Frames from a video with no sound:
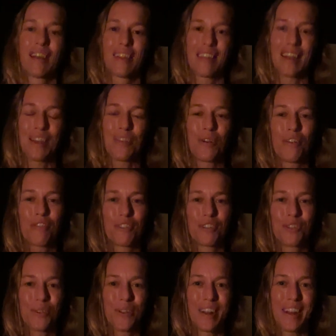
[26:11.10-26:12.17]
Thank you all for
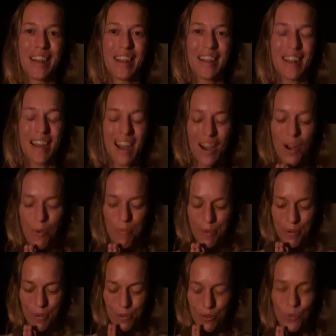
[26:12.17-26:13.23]
joining. I hope you
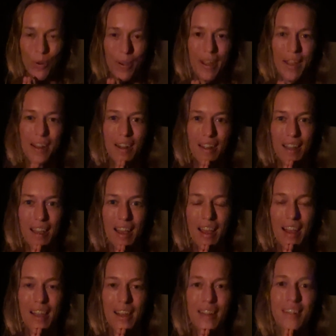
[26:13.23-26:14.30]
enjoyed.
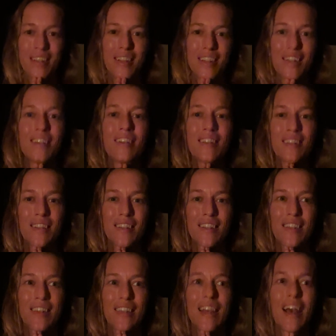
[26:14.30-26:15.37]
And
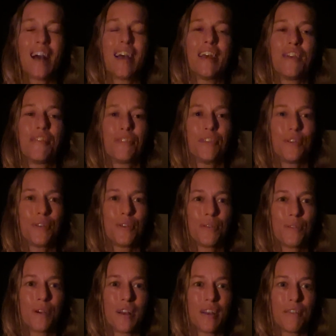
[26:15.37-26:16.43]
yeah, if
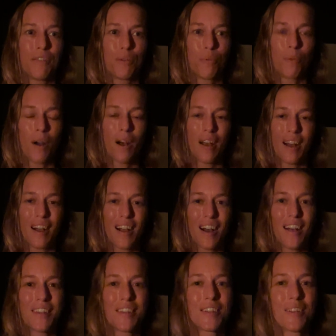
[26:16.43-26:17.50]
you want a
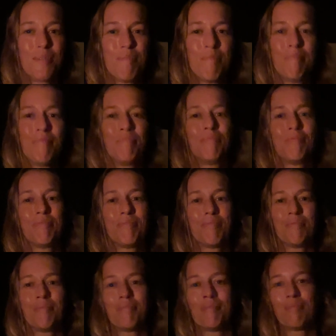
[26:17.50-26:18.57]
custom
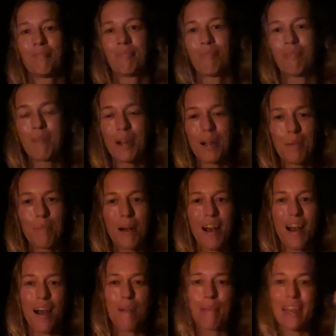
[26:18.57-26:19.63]

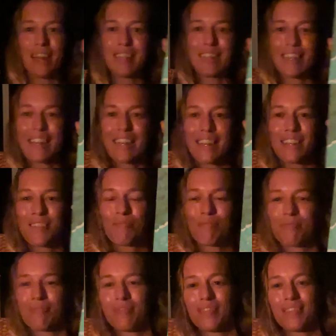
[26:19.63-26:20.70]
Merkaba painting,
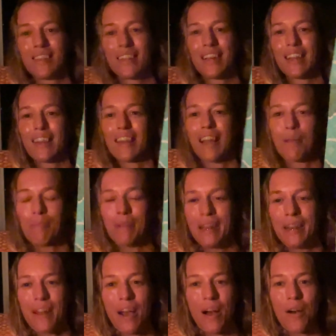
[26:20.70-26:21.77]
let me
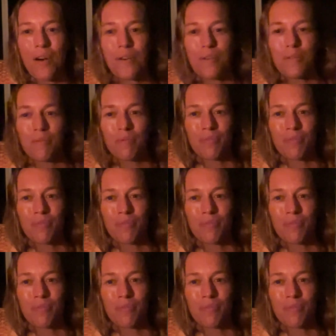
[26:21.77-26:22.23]
know.